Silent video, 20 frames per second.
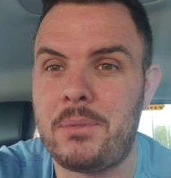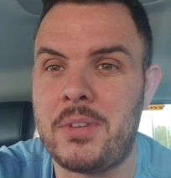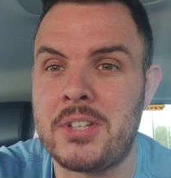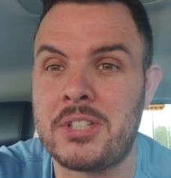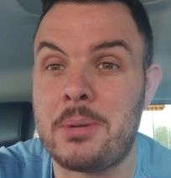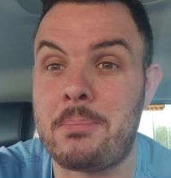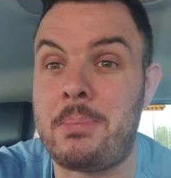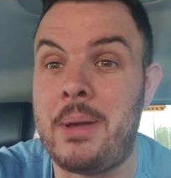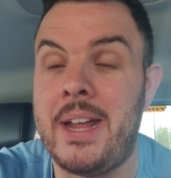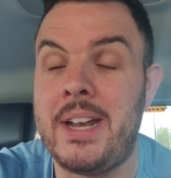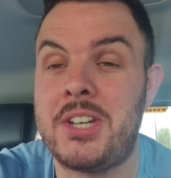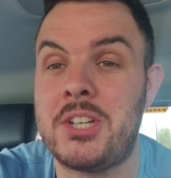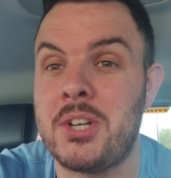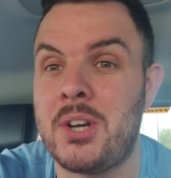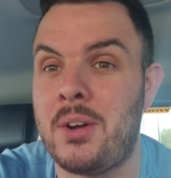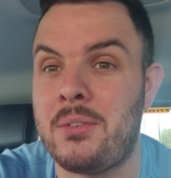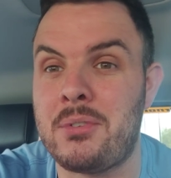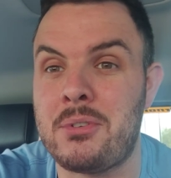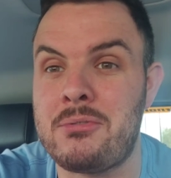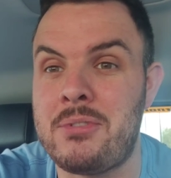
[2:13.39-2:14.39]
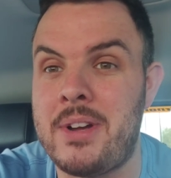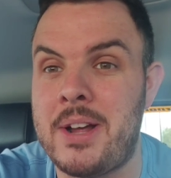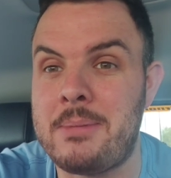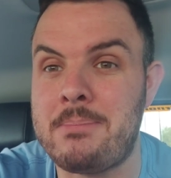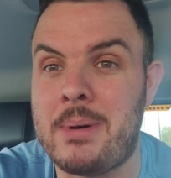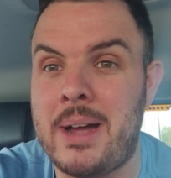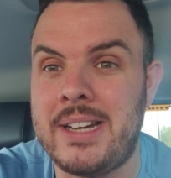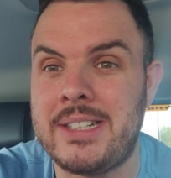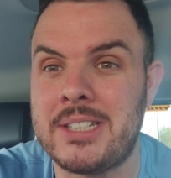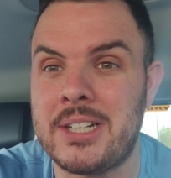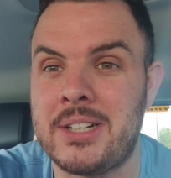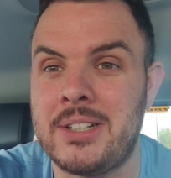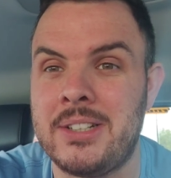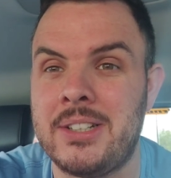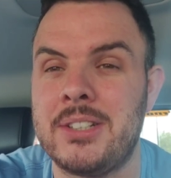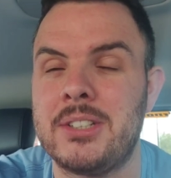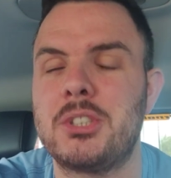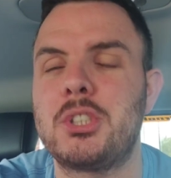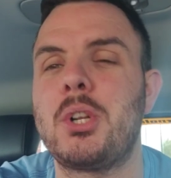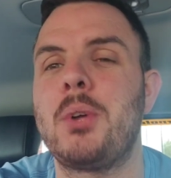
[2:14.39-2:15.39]
There's a picture of a red
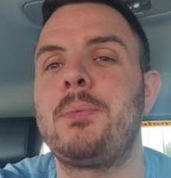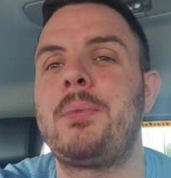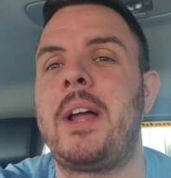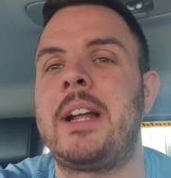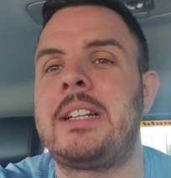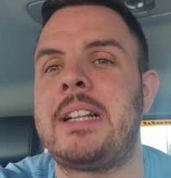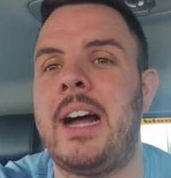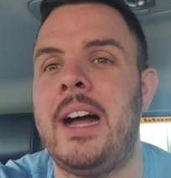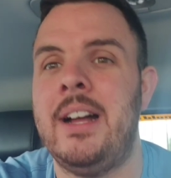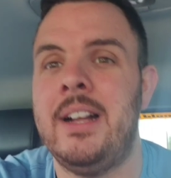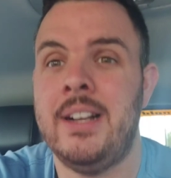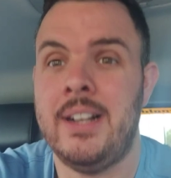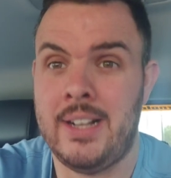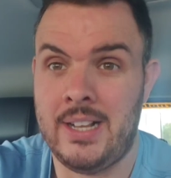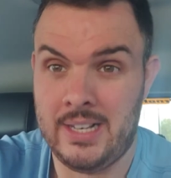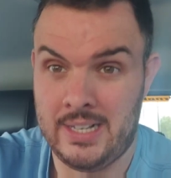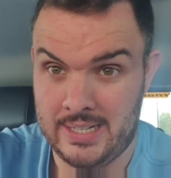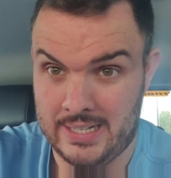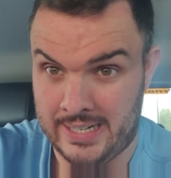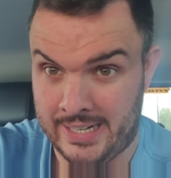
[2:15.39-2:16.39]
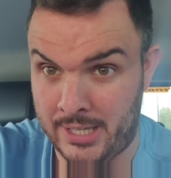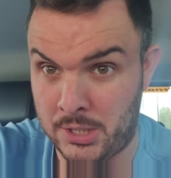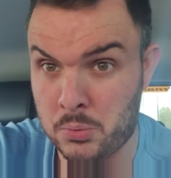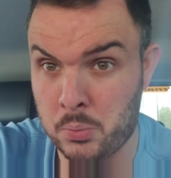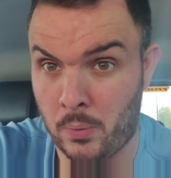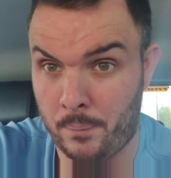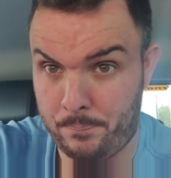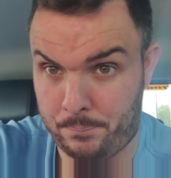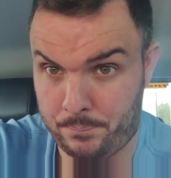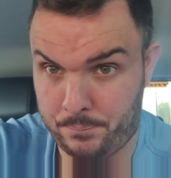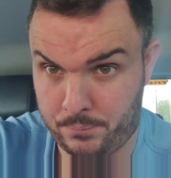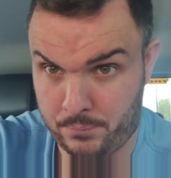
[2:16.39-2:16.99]
bicycle and stuff like that. And it's what